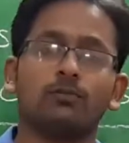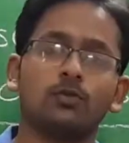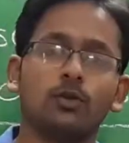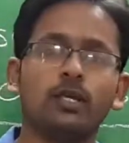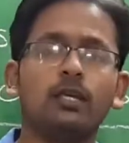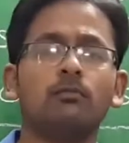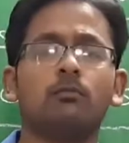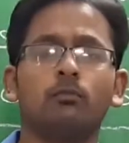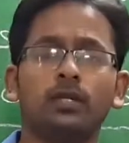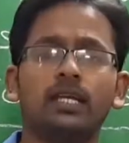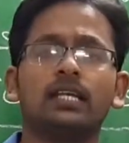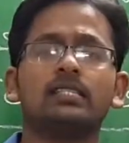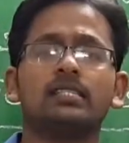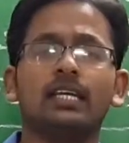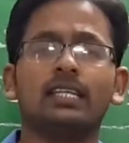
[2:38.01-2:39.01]
So we
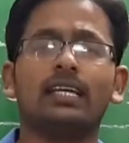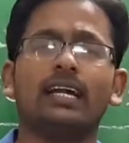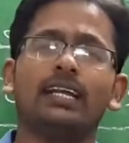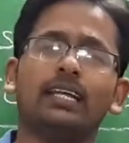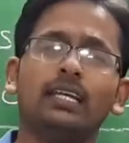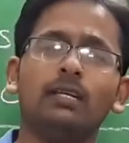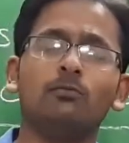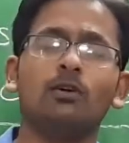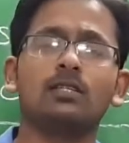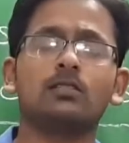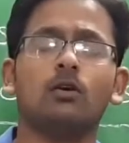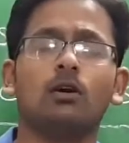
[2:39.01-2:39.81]
can say that he was